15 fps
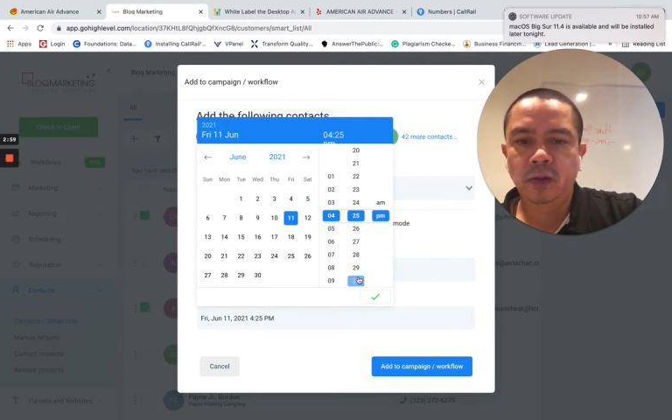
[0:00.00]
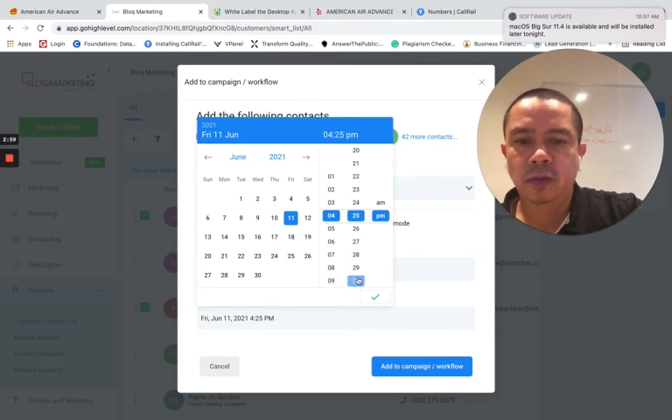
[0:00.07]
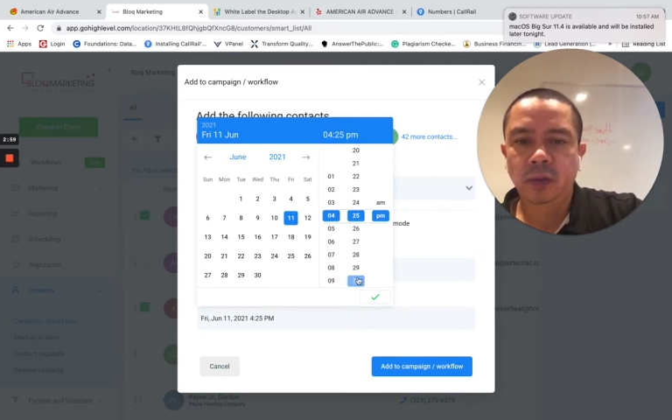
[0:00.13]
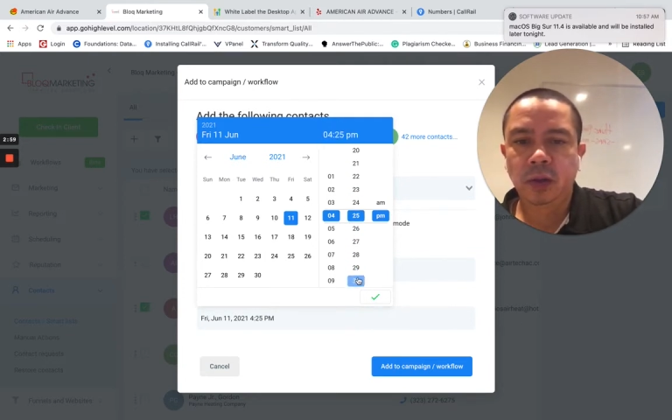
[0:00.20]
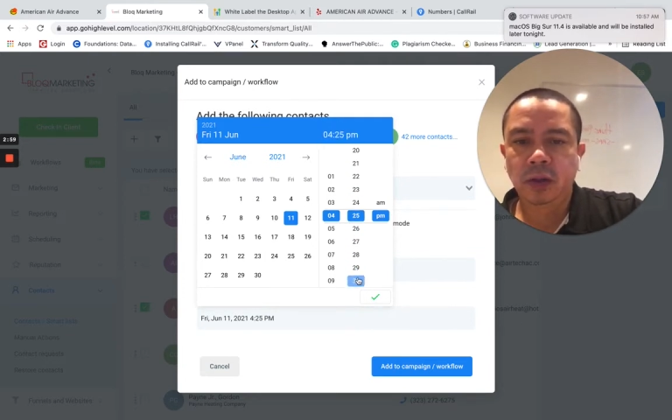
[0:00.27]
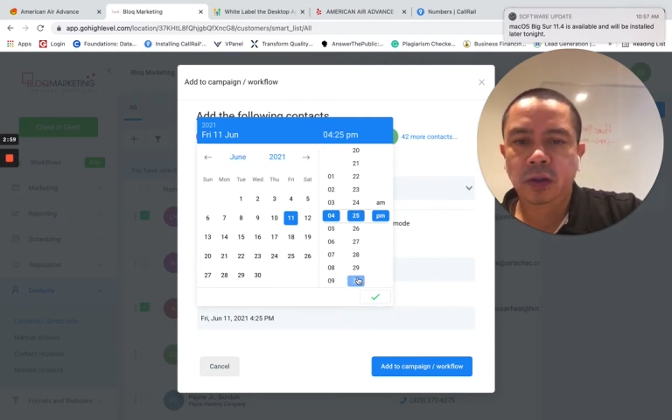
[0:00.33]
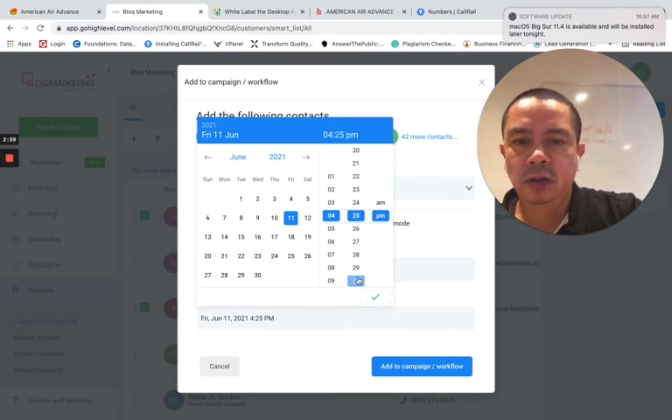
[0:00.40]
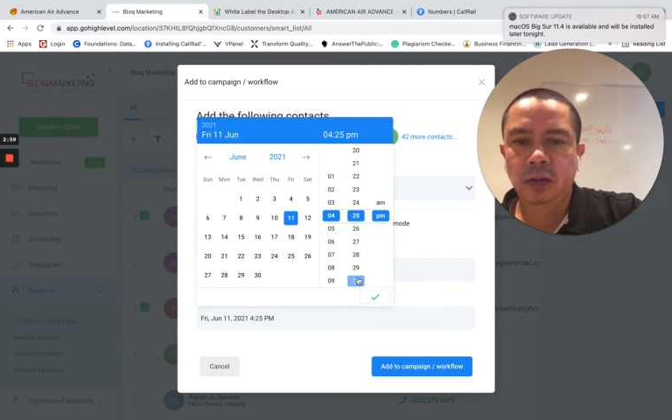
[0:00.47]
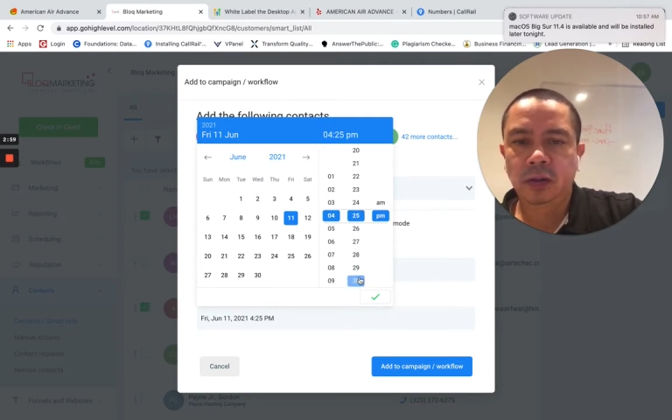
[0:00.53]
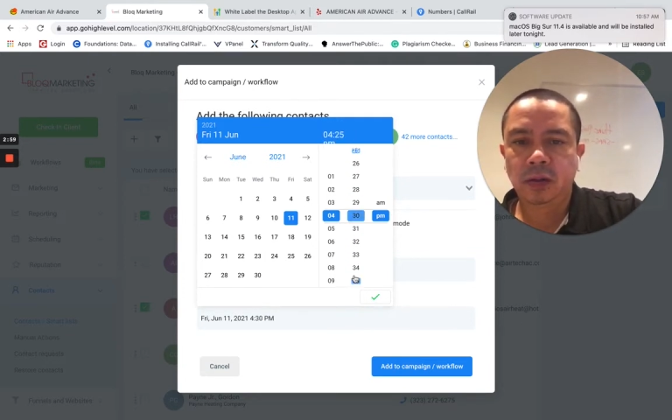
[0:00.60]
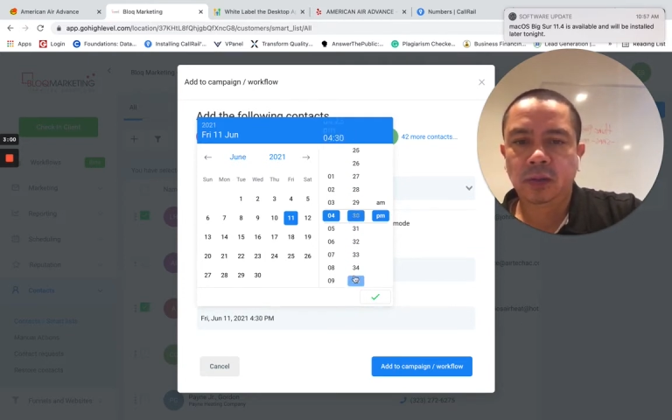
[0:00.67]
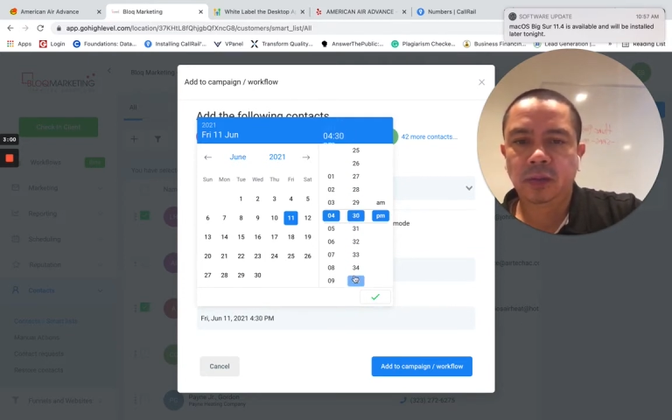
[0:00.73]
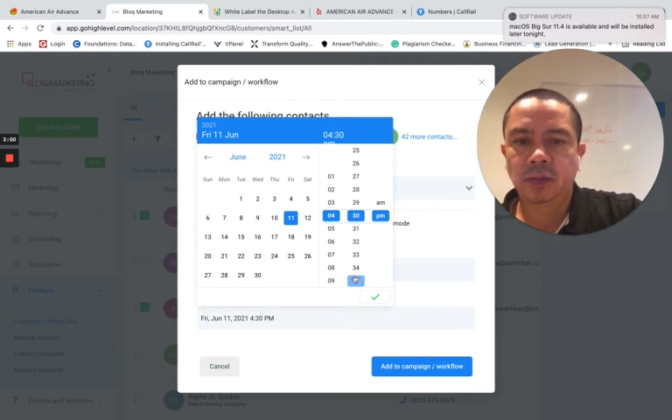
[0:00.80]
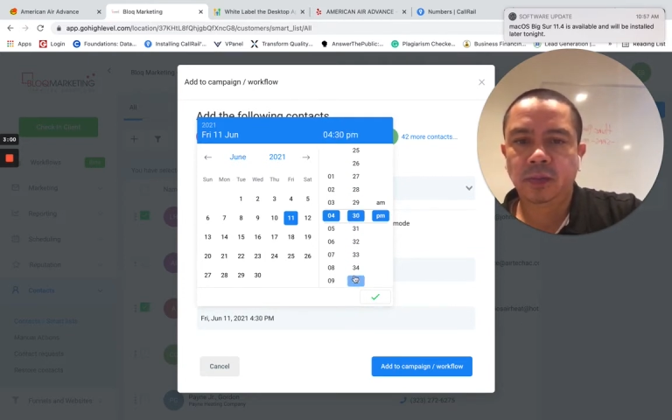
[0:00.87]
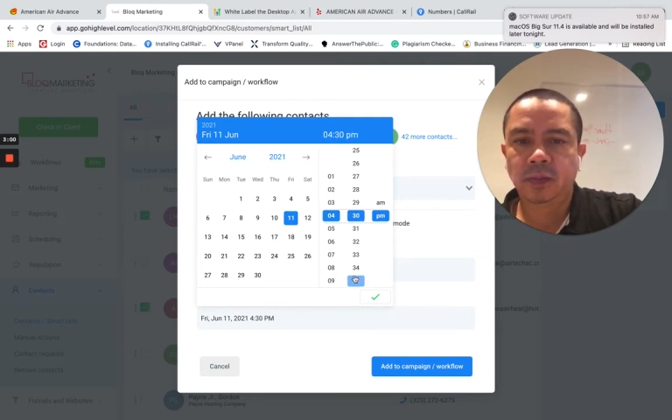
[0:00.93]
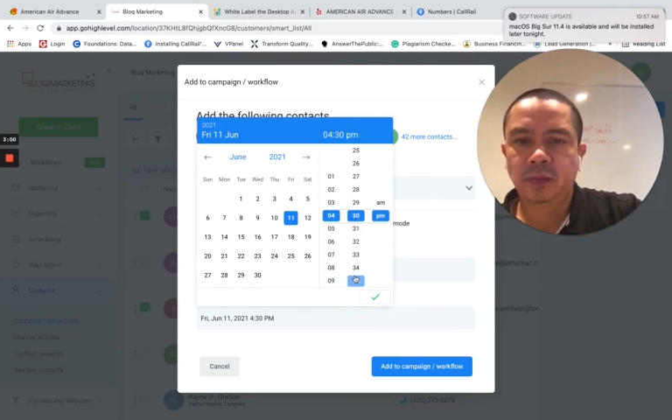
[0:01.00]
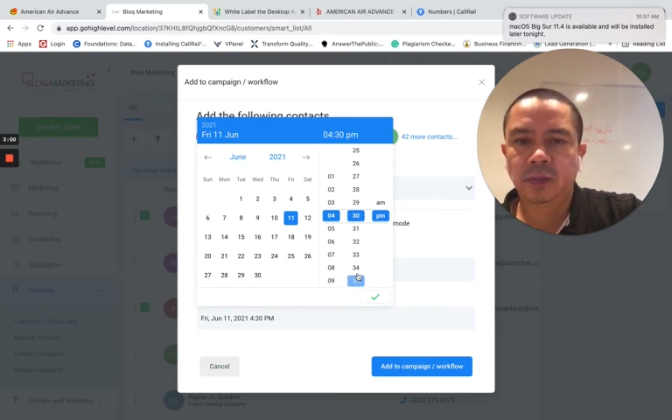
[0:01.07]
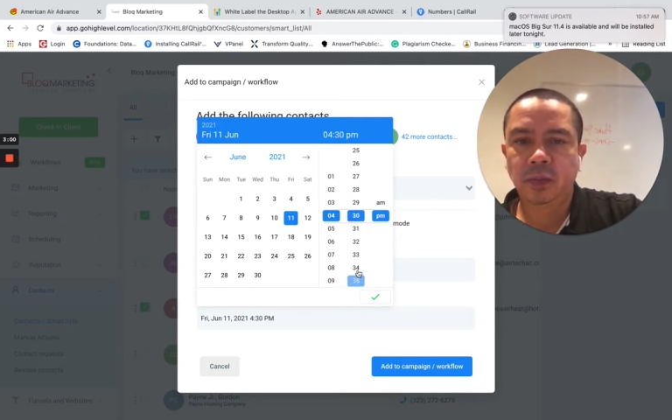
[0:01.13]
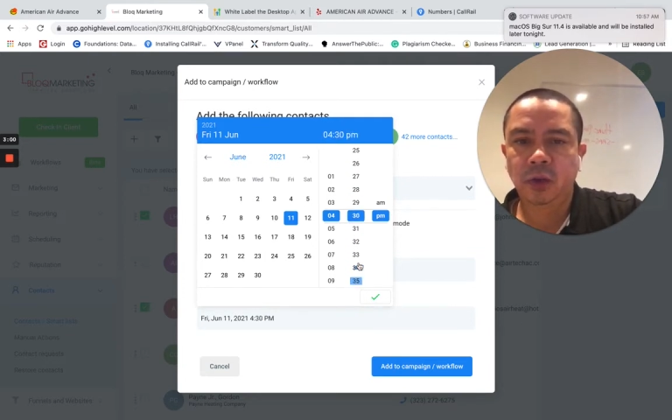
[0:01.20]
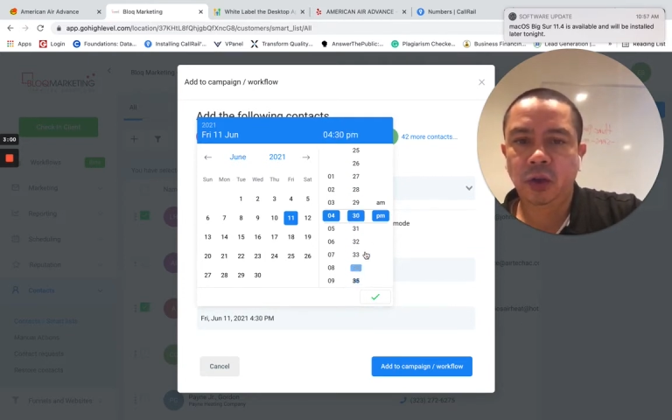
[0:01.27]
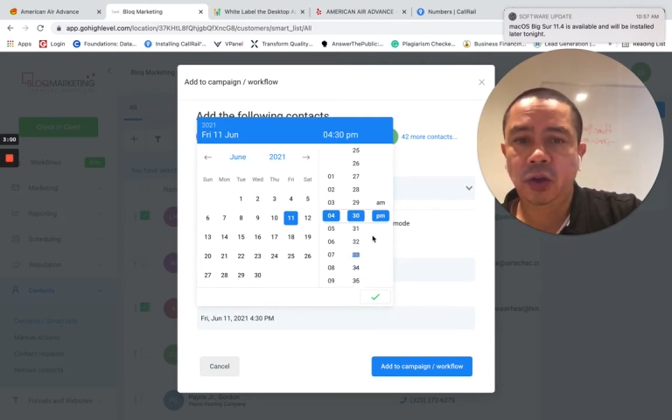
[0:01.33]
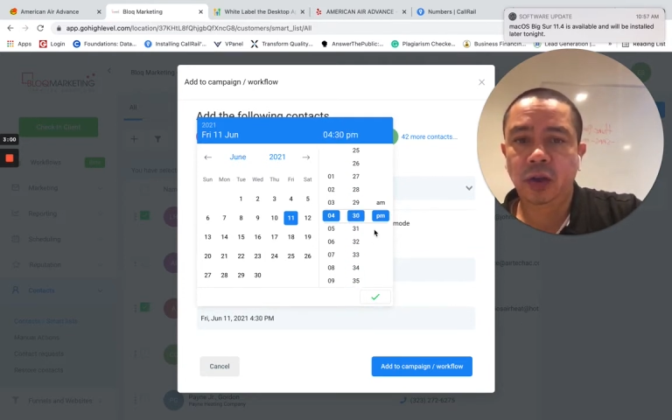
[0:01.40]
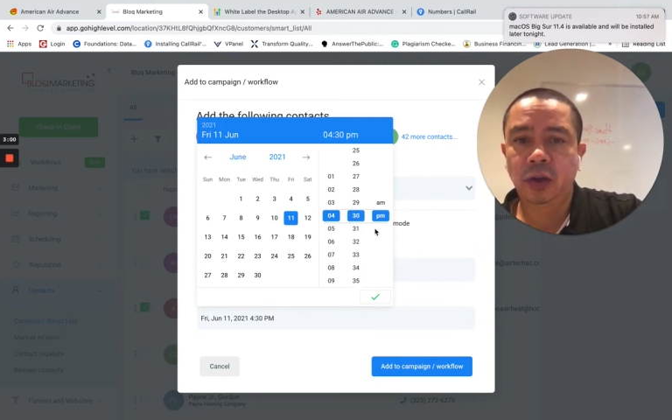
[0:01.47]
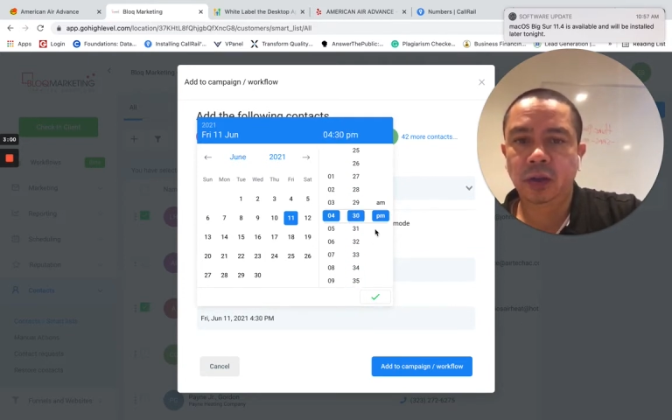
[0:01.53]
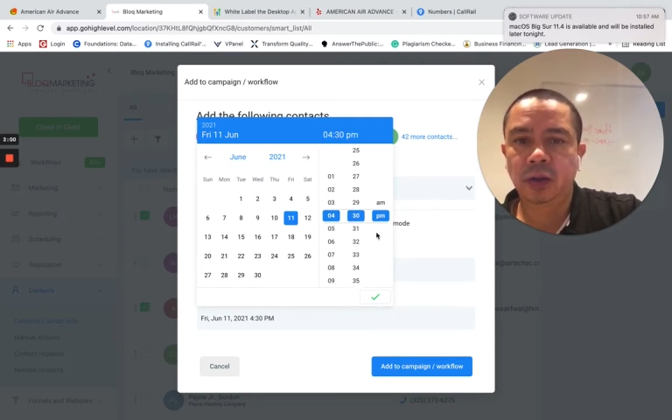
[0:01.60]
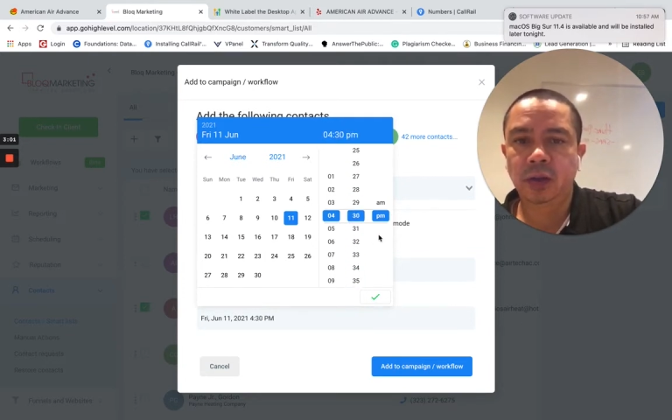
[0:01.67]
because you're gonna see the